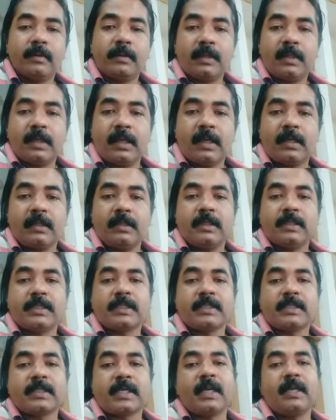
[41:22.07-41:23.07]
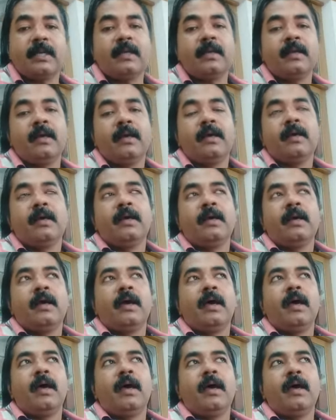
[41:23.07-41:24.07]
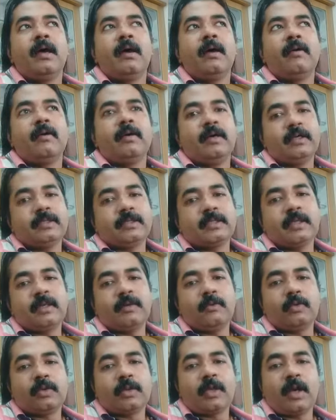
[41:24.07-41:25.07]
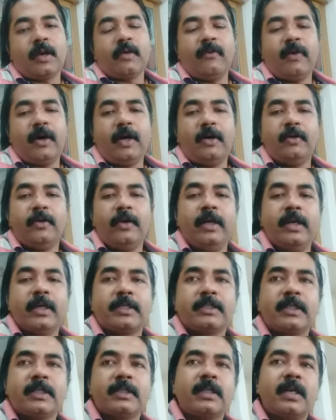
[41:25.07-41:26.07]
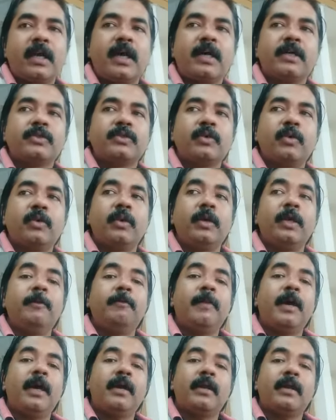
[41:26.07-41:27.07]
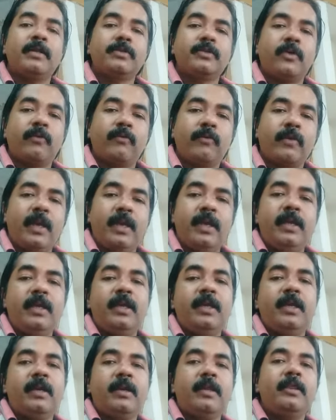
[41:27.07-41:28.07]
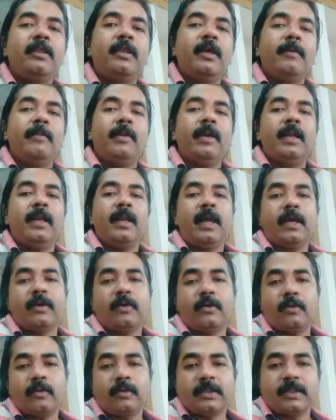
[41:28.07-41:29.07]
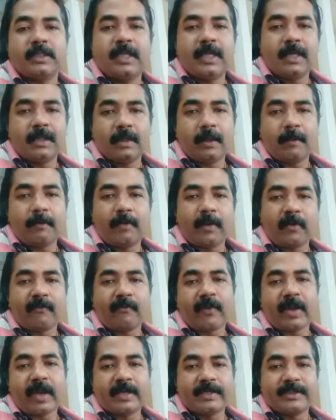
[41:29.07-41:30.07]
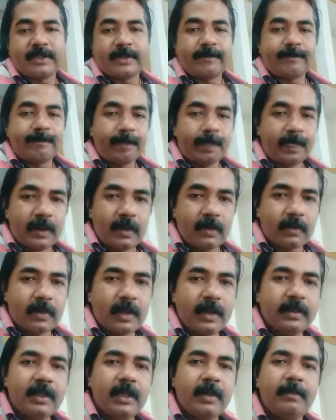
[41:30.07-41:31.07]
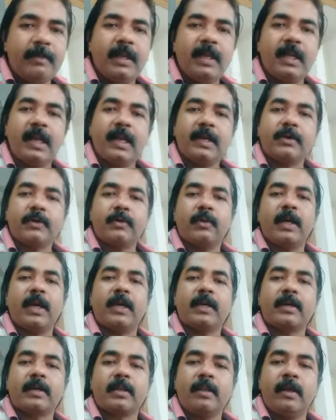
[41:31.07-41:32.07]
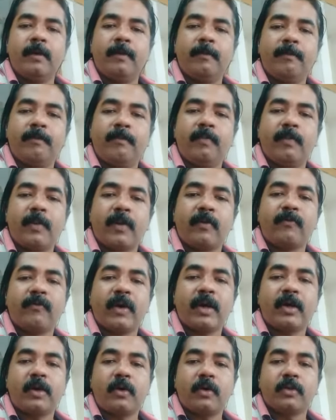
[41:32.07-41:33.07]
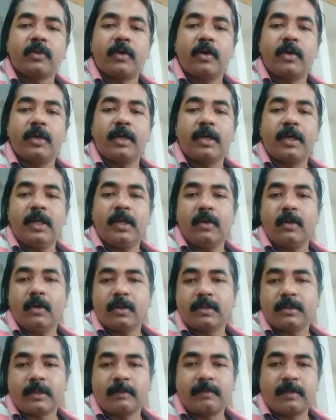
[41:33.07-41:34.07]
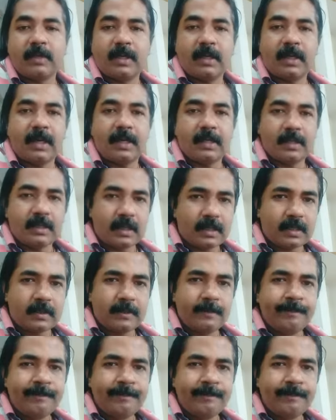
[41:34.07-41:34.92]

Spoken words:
this Sun is in Uttara-Phalguni Nakshatra, so in matters of career they may like to seek the perfection. Okay, they may like to get the perfect authority or something like that.